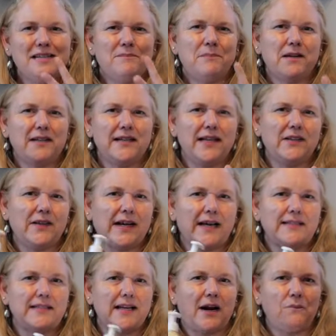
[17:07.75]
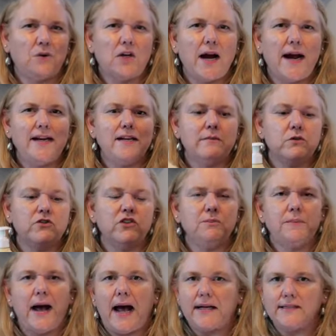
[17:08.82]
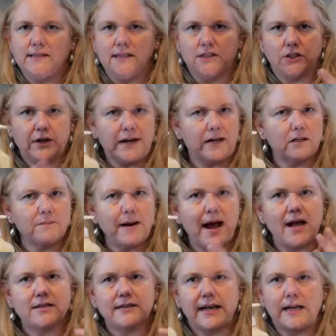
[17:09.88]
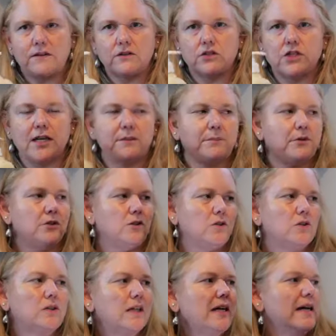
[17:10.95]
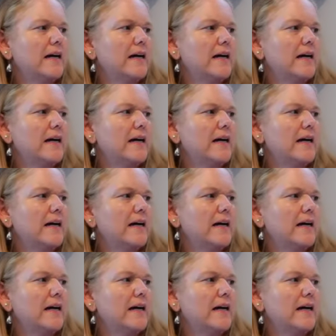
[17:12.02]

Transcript: But again, like I said, we're kind of moving past it. Their hair mask and their shampoo,